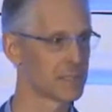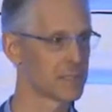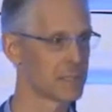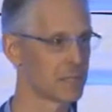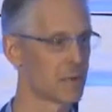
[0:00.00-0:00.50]

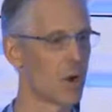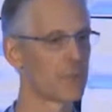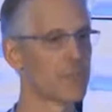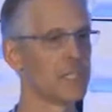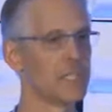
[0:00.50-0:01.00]
kind of
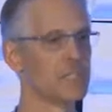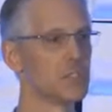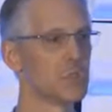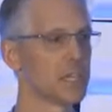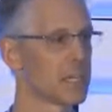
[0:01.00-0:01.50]
offering an
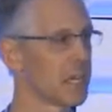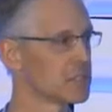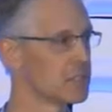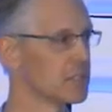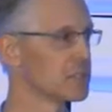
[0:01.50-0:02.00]
enduring
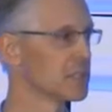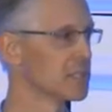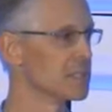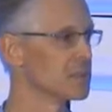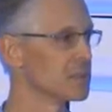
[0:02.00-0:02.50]

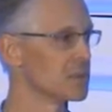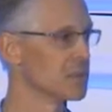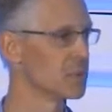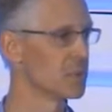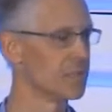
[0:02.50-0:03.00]
contribution
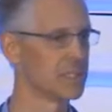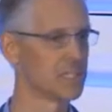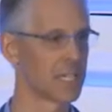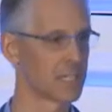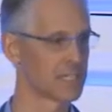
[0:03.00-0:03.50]
to the FinTech